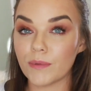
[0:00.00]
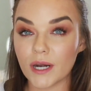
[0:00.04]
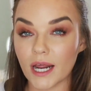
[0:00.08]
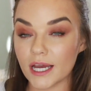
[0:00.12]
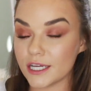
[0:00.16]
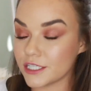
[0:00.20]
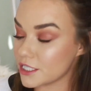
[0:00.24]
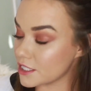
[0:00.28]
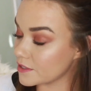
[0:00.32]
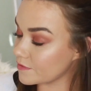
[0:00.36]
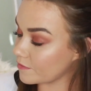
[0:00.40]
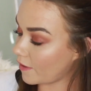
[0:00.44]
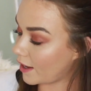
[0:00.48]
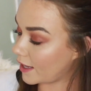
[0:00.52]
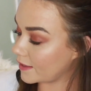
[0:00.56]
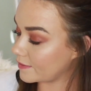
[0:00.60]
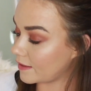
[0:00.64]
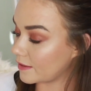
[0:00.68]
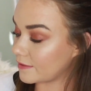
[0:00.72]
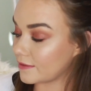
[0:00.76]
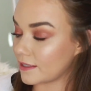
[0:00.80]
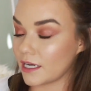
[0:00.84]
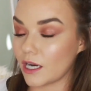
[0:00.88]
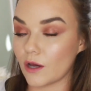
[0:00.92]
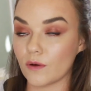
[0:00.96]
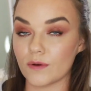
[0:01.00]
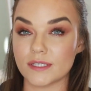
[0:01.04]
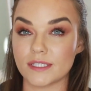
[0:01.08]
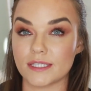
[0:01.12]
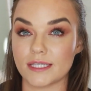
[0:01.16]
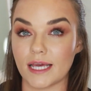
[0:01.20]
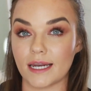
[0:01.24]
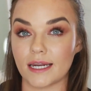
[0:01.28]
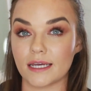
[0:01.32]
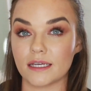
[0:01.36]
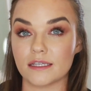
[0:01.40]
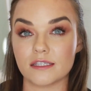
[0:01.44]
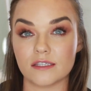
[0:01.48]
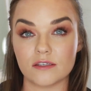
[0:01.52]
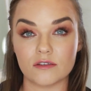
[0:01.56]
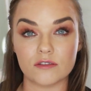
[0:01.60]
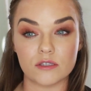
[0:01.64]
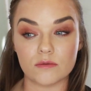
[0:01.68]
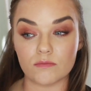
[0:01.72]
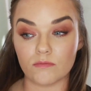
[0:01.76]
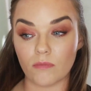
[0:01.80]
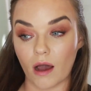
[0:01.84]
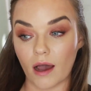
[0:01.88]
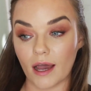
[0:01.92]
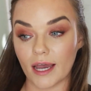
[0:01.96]
but I just find that the lowest setting
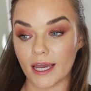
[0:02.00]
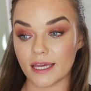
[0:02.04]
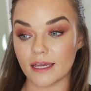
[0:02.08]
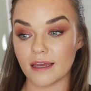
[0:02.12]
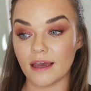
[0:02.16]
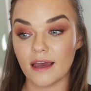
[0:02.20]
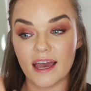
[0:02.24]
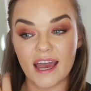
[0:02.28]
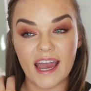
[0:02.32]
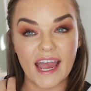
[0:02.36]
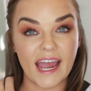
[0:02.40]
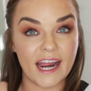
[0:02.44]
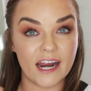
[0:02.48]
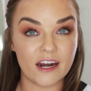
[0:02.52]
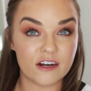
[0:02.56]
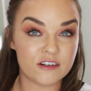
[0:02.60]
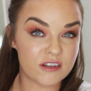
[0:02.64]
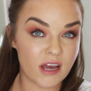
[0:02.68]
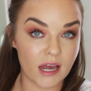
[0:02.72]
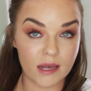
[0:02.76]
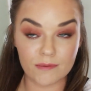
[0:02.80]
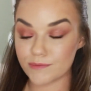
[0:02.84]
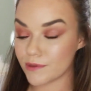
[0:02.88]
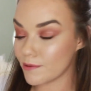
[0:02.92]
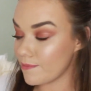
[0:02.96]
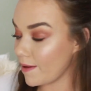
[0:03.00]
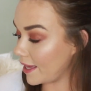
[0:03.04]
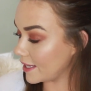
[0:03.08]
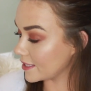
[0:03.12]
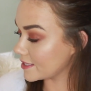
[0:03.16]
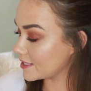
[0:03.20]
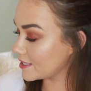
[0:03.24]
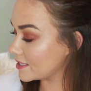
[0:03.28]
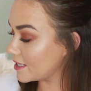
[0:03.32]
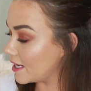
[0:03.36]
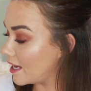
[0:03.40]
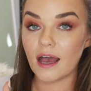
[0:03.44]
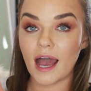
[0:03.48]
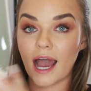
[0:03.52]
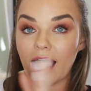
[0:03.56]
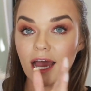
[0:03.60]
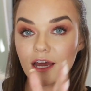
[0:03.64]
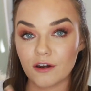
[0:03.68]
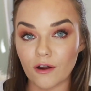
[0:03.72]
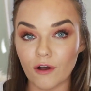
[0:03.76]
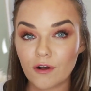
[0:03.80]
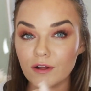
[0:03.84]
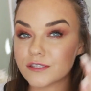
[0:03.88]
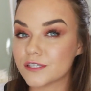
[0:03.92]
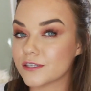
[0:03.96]
suits my hair type the best.
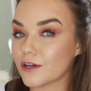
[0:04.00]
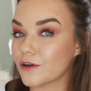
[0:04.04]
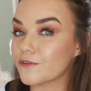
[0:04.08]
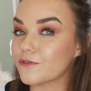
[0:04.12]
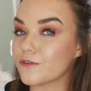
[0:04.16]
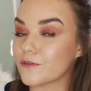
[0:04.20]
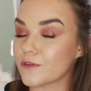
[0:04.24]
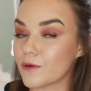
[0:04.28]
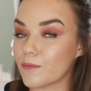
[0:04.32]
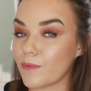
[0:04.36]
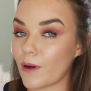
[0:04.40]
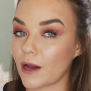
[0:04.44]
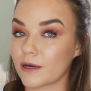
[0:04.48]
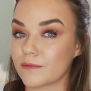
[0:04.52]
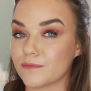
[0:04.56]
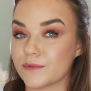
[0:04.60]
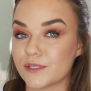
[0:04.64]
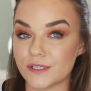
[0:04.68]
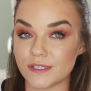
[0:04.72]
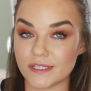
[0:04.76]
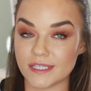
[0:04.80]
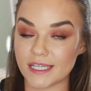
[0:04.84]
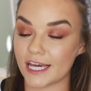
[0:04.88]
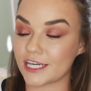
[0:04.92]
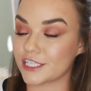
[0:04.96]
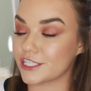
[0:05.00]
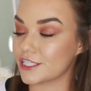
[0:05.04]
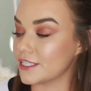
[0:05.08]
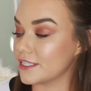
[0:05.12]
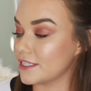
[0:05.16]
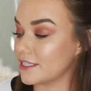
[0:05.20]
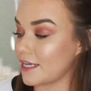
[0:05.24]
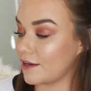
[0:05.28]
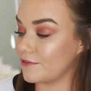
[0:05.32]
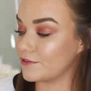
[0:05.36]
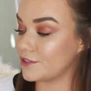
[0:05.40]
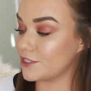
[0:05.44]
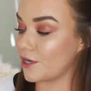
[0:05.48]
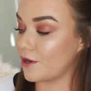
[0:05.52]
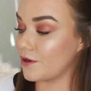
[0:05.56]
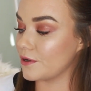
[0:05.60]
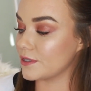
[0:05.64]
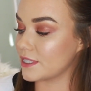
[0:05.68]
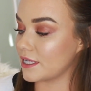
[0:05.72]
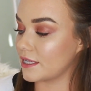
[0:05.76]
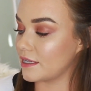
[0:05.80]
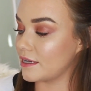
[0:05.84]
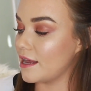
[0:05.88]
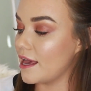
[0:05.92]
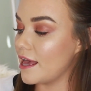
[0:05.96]
And also for the bottom two sections, I've
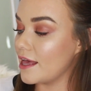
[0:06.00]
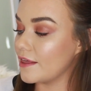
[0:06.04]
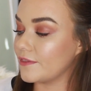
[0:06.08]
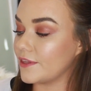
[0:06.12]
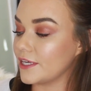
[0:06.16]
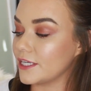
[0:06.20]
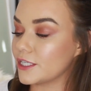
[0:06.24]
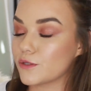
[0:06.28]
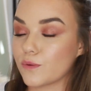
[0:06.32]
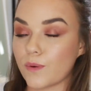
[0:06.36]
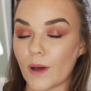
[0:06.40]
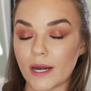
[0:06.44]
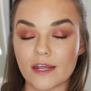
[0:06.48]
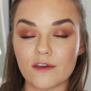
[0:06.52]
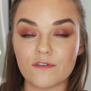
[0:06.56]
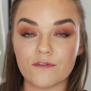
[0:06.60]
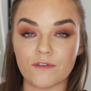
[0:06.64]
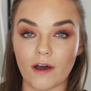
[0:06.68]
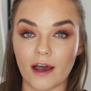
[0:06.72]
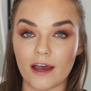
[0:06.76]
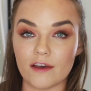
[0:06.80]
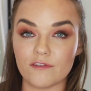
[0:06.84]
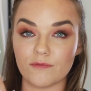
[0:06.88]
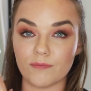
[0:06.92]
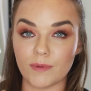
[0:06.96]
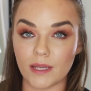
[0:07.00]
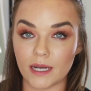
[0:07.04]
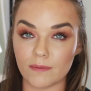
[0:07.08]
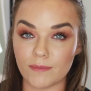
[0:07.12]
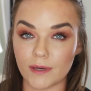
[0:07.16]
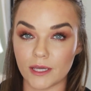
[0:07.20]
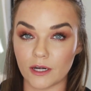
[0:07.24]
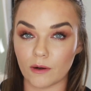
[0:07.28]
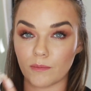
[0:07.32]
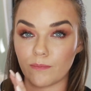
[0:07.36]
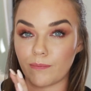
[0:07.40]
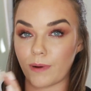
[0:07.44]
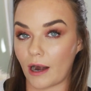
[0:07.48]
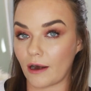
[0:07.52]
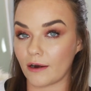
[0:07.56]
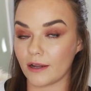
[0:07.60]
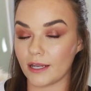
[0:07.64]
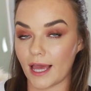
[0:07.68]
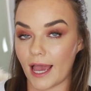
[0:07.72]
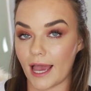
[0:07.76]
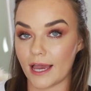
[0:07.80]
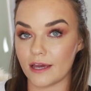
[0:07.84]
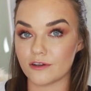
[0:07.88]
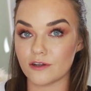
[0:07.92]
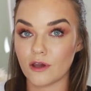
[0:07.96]
chosen the 25mm
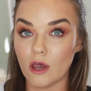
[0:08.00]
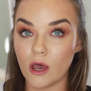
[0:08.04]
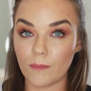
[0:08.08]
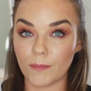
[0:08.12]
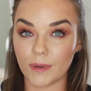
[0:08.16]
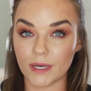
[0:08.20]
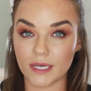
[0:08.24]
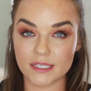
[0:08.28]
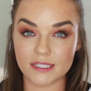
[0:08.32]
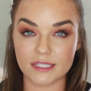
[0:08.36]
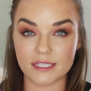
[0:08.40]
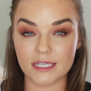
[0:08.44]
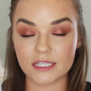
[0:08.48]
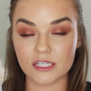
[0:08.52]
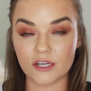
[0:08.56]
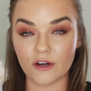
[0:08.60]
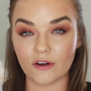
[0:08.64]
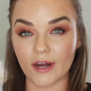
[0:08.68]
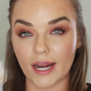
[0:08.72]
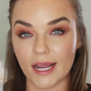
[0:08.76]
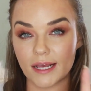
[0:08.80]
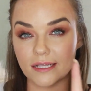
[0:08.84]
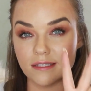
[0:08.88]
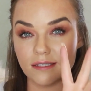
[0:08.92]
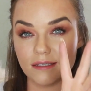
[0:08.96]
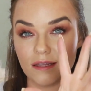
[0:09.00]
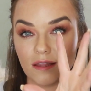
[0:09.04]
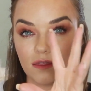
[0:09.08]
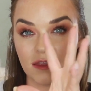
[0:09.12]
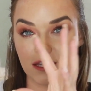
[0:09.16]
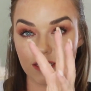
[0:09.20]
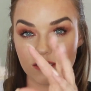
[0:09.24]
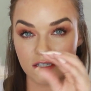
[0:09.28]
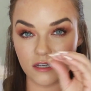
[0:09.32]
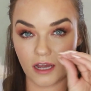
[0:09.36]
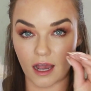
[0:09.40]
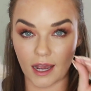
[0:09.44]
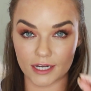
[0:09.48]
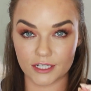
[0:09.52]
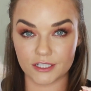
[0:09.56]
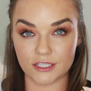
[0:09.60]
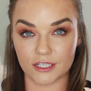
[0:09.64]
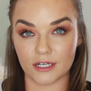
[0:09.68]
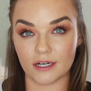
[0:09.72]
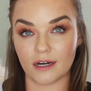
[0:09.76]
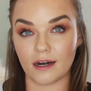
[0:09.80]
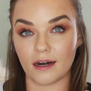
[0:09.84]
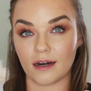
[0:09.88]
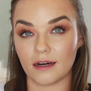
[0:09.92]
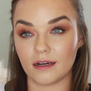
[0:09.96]
barrel head because this creates the
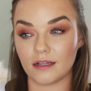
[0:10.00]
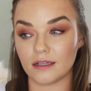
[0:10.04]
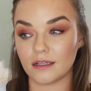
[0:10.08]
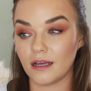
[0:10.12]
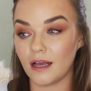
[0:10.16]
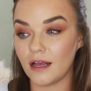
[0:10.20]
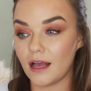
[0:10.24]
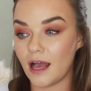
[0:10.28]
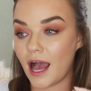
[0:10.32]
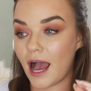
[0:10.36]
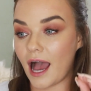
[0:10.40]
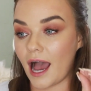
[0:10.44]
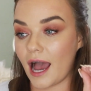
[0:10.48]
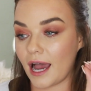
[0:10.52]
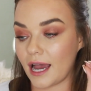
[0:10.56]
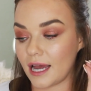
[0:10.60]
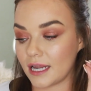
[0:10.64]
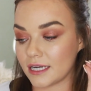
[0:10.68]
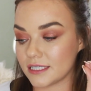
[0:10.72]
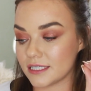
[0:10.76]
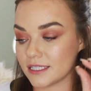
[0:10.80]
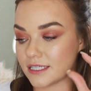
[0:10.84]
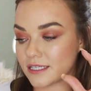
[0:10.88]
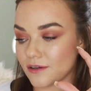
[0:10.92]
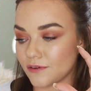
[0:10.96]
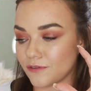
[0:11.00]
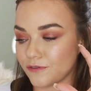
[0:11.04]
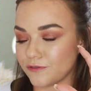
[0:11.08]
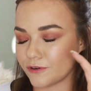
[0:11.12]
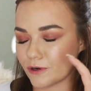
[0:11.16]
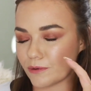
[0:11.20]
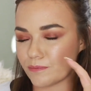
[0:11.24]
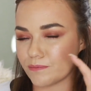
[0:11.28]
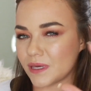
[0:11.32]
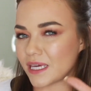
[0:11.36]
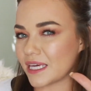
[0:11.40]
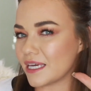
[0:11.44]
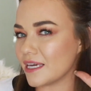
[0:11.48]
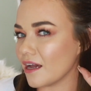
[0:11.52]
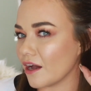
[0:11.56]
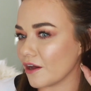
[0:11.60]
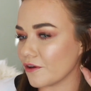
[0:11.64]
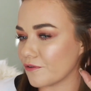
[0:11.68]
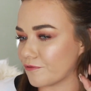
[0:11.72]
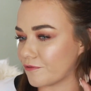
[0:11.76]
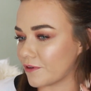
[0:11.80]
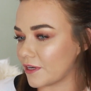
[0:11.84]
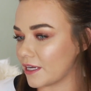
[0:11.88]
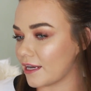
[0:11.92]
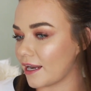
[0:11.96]
tighter curl. And for me,
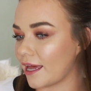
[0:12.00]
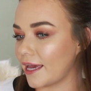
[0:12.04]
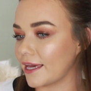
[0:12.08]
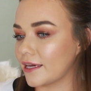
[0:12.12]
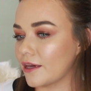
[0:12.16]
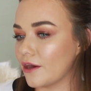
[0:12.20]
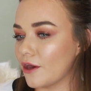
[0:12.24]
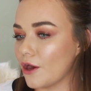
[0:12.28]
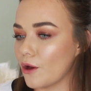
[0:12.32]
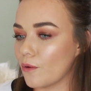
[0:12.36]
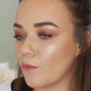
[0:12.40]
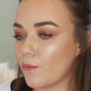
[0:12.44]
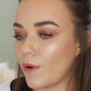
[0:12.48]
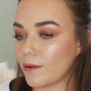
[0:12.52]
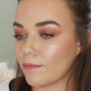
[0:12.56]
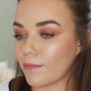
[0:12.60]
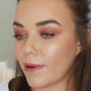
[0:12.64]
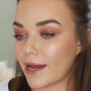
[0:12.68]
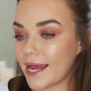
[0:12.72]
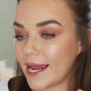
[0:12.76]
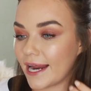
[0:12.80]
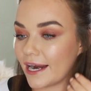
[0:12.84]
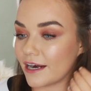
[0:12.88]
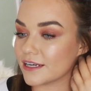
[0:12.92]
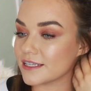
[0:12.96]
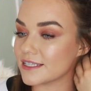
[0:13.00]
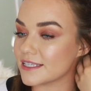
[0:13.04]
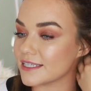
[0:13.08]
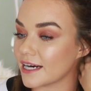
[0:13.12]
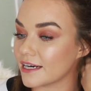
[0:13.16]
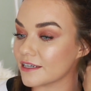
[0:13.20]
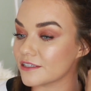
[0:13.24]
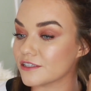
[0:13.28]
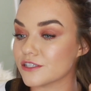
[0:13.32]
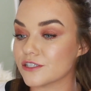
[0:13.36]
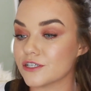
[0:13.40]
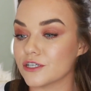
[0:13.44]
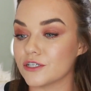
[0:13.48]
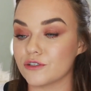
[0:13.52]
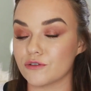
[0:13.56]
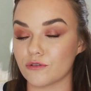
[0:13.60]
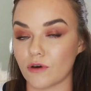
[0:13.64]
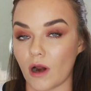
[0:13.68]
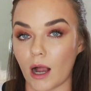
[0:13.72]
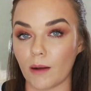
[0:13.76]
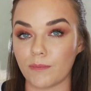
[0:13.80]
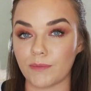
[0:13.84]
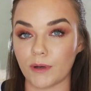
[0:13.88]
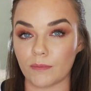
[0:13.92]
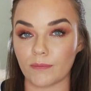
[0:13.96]
I feel like when my hair starts to
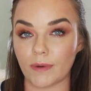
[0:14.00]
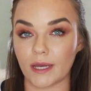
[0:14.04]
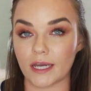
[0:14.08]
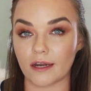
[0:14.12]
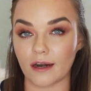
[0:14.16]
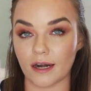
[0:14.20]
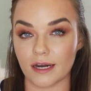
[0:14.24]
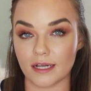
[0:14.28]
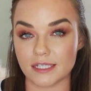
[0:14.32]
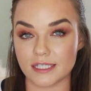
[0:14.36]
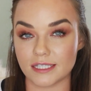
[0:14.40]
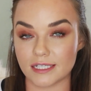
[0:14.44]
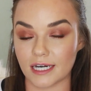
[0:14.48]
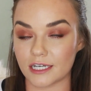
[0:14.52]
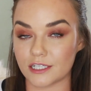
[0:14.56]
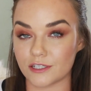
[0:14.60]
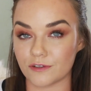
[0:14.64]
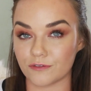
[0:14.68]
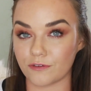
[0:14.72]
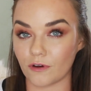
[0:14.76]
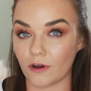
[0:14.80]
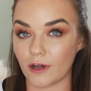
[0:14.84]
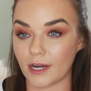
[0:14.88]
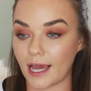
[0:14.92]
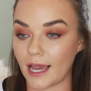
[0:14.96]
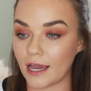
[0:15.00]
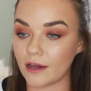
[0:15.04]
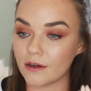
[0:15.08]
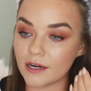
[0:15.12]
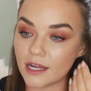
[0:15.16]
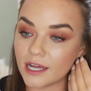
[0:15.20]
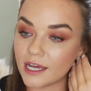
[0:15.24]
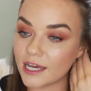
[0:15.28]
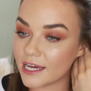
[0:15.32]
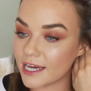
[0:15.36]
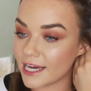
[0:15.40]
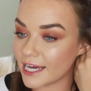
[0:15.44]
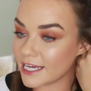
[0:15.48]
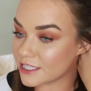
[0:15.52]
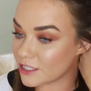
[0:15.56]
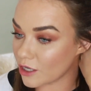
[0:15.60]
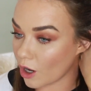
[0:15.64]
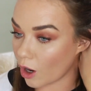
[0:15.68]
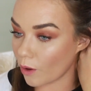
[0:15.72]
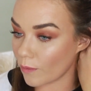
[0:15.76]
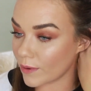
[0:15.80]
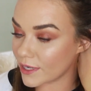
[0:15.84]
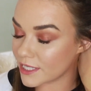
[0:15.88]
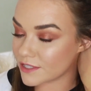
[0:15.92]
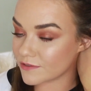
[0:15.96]
drop and my curls start to fall out, it's
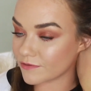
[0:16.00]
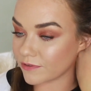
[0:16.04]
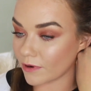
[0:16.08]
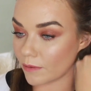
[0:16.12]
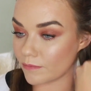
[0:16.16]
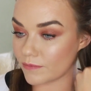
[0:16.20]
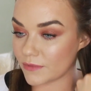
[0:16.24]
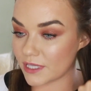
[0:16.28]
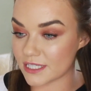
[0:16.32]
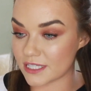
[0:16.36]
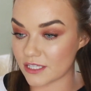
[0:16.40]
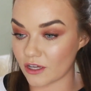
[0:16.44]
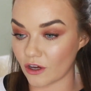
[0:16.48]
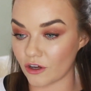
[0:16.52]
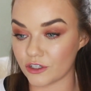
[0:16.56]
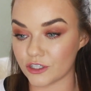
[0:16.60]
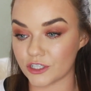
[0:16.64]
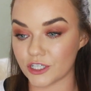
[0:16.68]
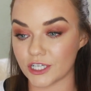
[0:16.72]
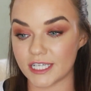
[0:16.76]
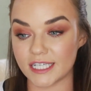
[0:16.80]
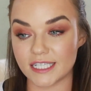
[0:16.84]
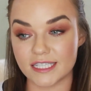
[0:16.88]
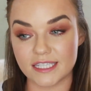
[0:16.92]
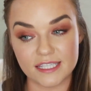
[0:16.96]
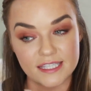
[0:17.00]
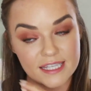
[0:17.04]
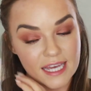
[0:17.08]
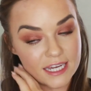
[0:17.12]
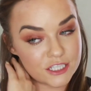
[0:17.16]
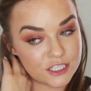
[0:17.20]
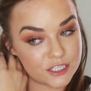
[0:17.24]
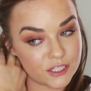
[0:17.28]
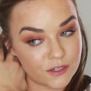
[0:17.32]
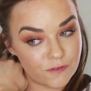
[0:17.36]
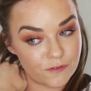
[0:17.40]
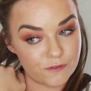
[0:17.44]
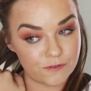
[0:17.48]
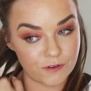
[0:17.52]
always from this underneath section